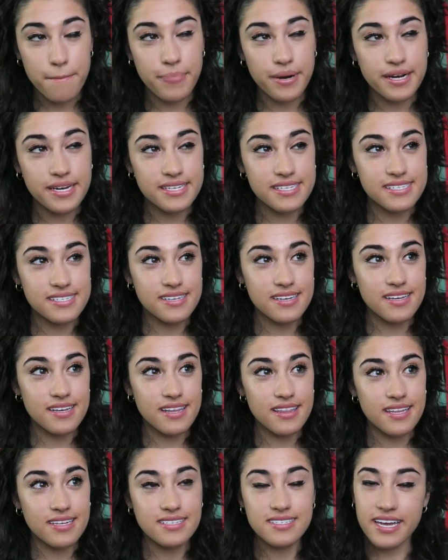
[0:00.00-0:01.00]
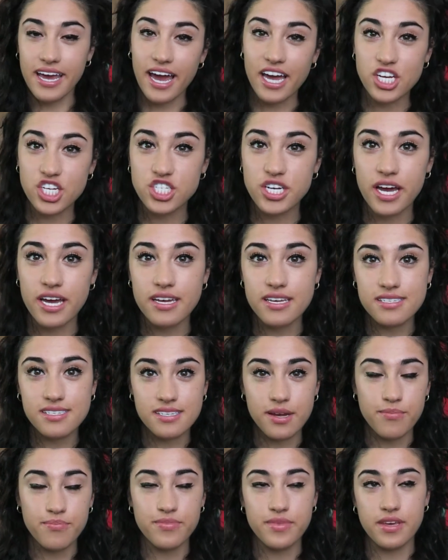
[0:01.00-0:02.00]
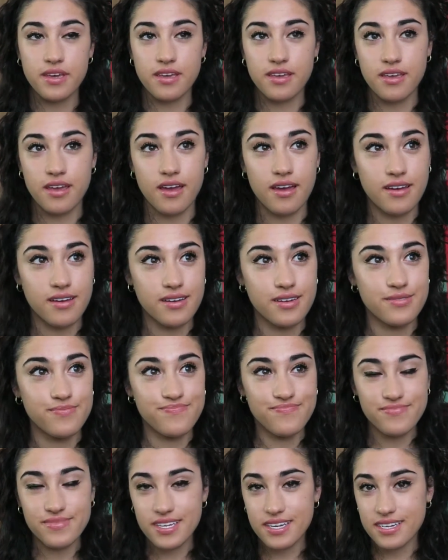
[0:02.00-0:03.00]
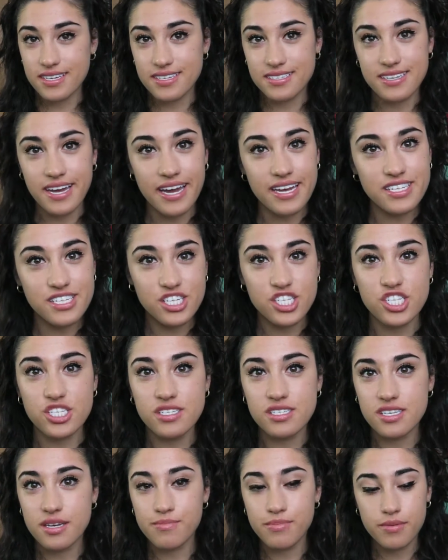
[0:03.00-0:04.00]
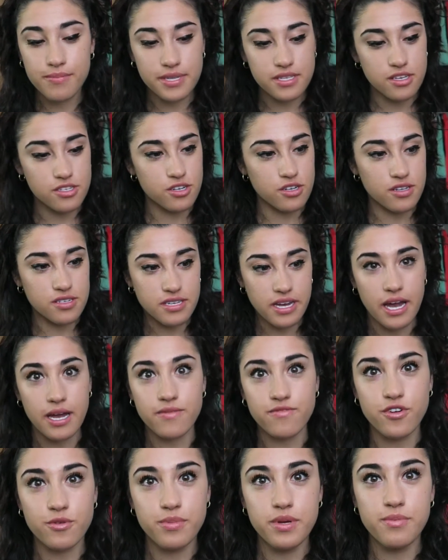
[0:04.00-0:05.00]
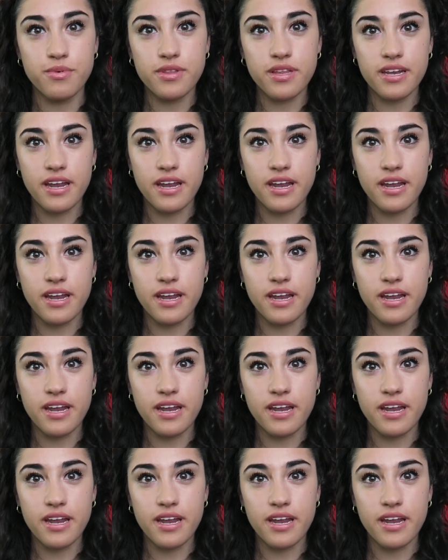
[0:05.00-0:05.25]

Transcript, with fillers: But the DASH diet is something, uh, dietitians implement this all the time for people